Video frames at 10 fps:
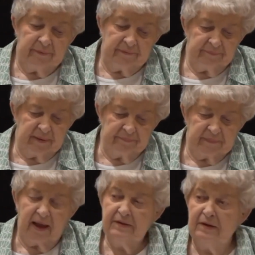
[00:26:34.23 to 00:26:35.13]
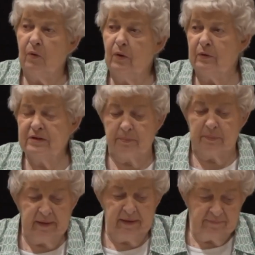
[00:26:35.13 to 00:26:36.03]
Well, I didn't want to
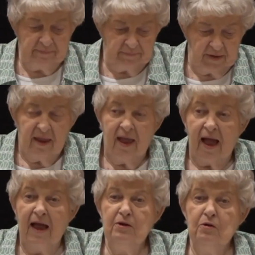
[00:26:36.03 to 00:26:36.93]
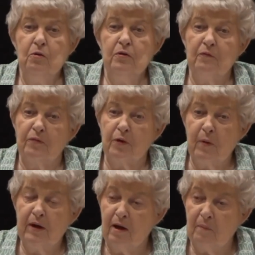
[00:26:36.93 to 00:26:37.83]
explain. I knew that
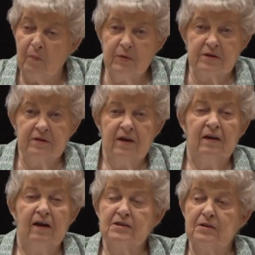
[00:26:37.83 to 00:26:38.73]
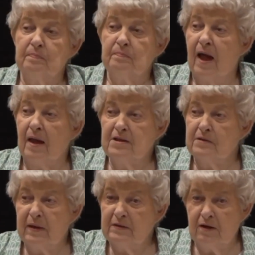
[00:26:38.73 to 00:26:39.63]
throwing up was a, not
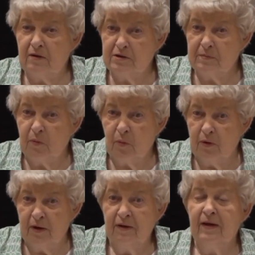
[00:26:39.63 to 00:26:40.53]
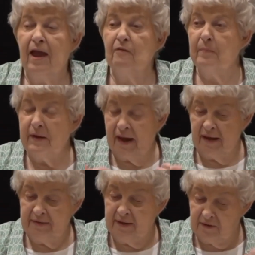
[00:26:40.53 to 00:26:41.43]
a spectator sport.
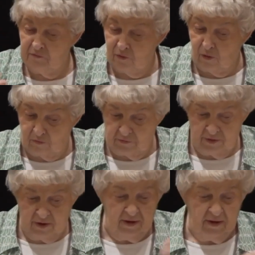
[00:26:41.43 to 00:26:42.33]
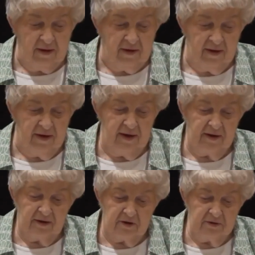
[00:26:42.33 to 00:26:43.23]
Everybody had to get involved,
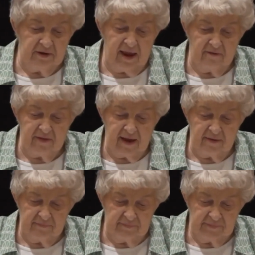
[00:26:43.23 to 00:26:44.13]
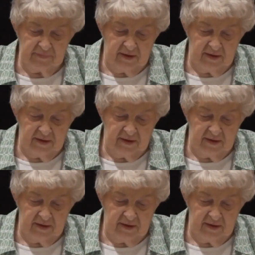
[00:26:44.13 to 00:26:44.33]
and I couldn't have that.